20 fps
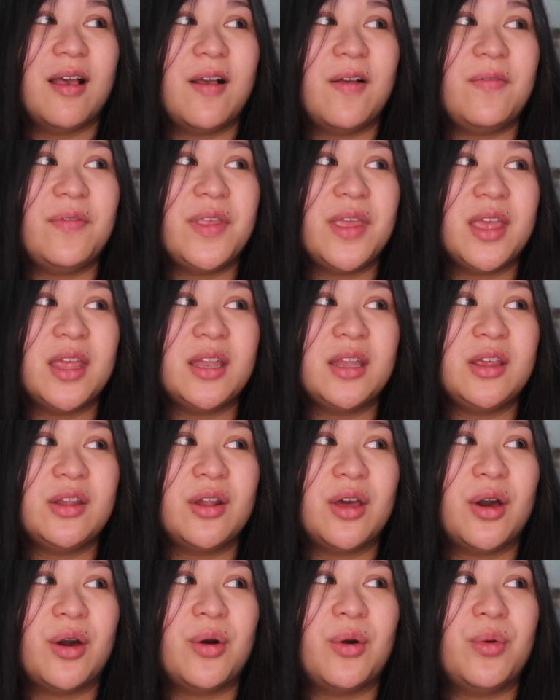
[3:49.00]
and then, you
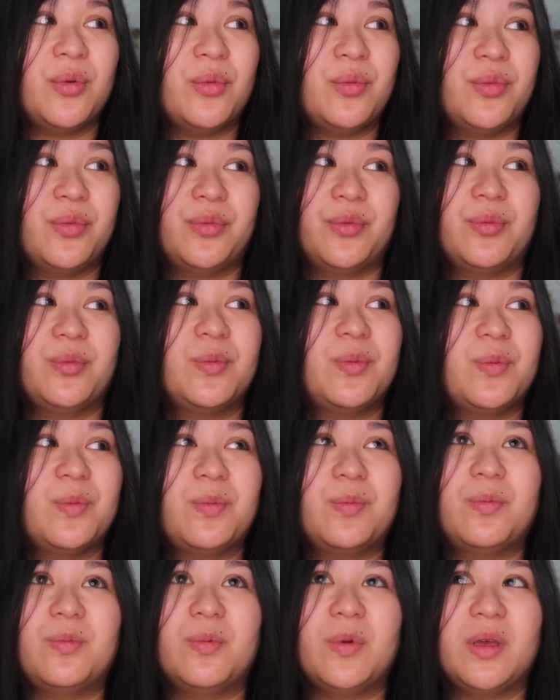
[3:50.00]
know,
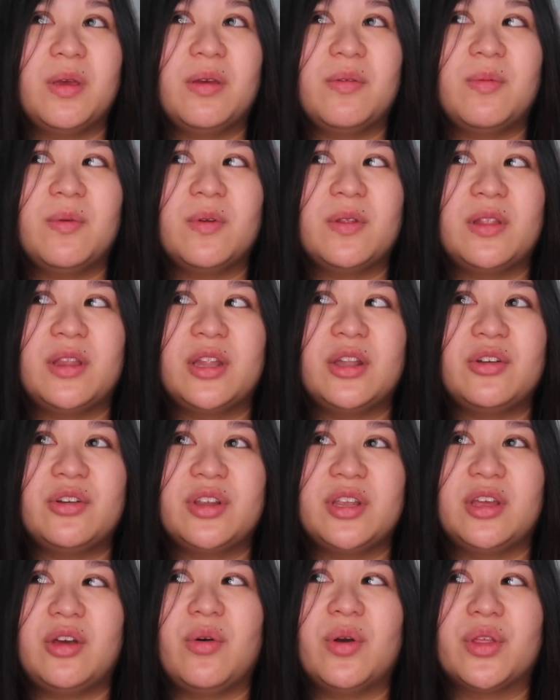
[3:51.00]
we were
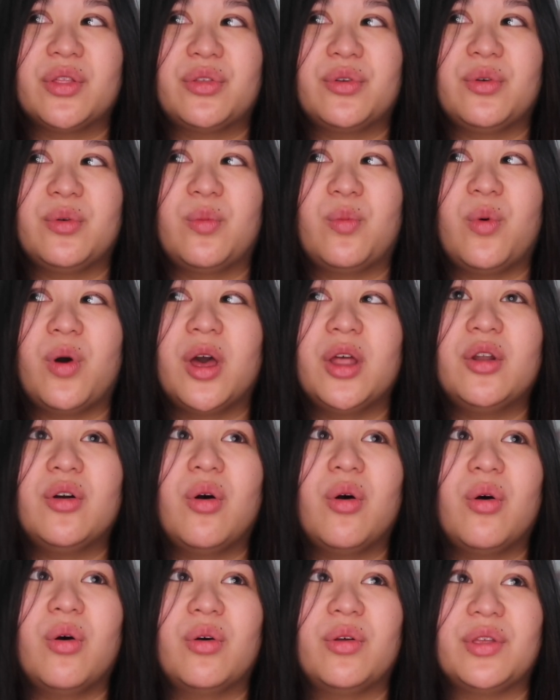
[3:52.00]
literally going through one
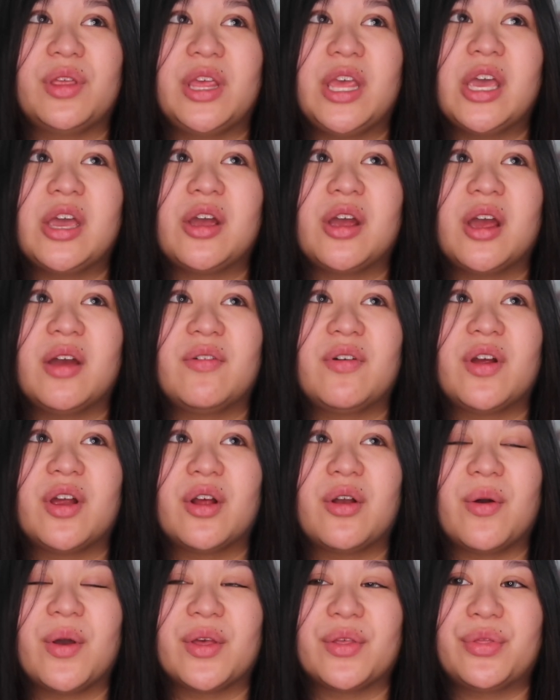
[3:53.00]
whole year of
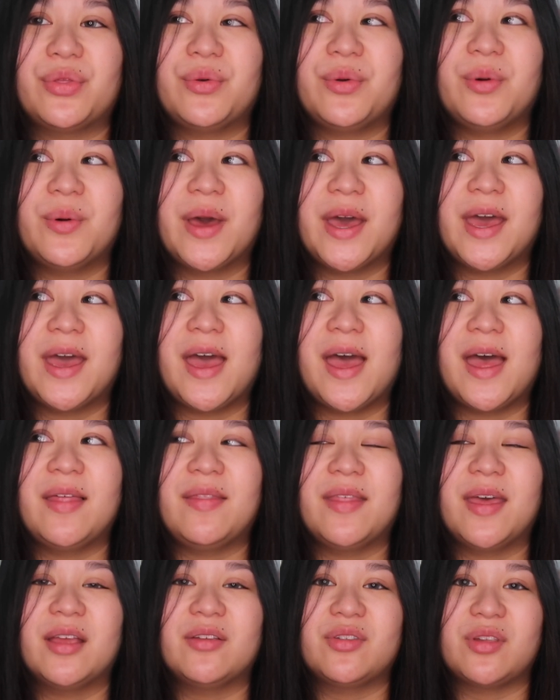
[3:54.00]
her going through it,
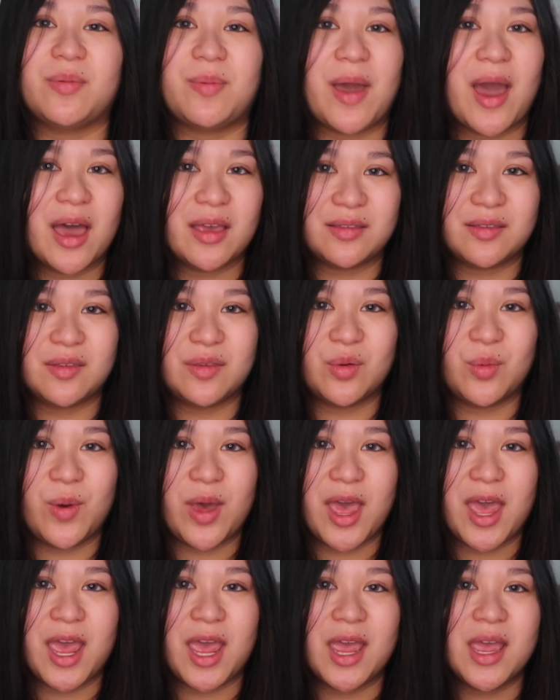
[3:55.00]
and then she passes
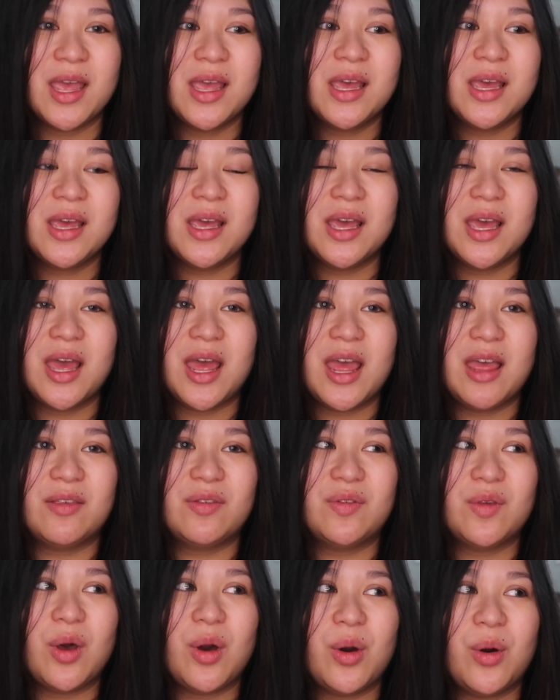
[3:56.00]
away.
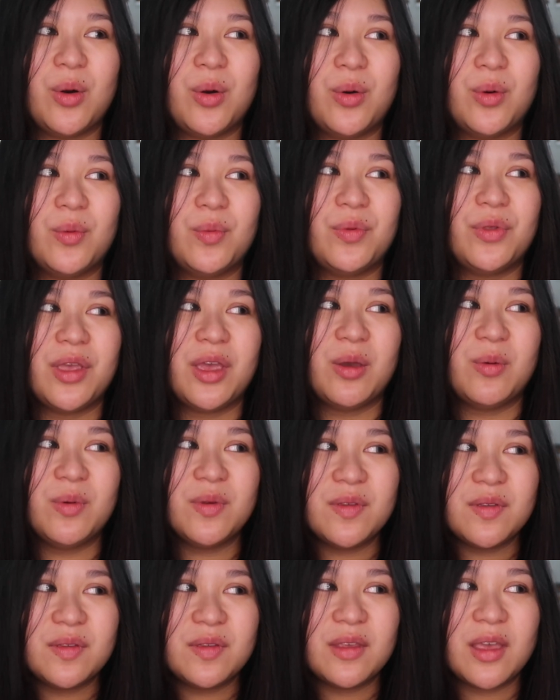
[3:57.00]
So it
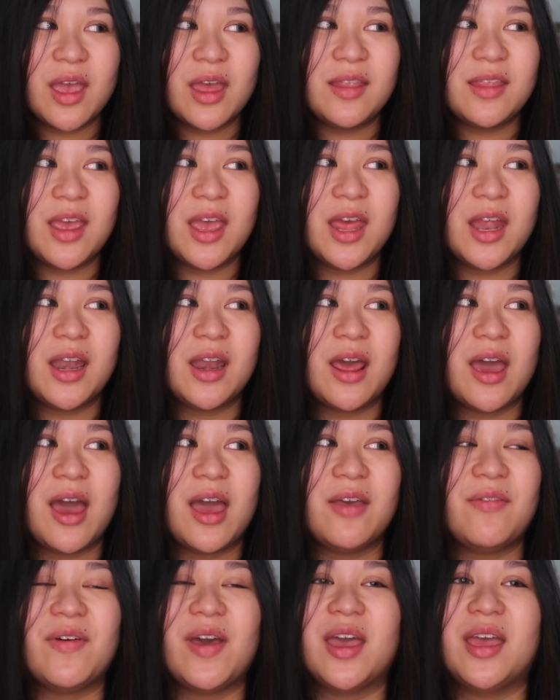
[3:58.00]
was, and then
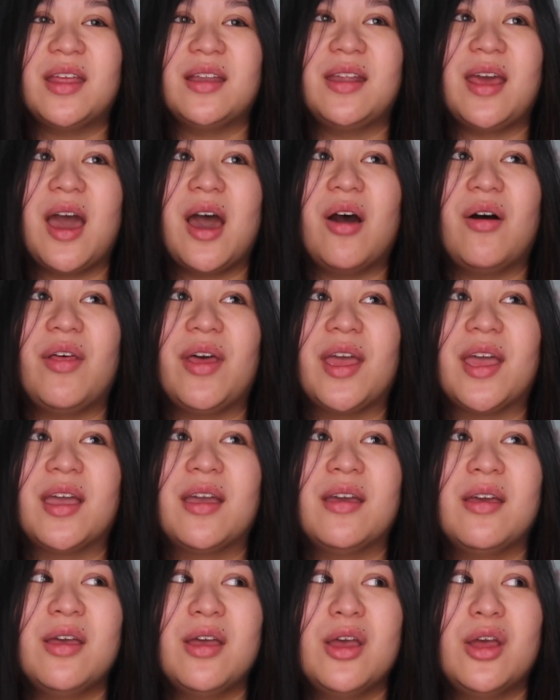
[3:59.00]
I find out, like,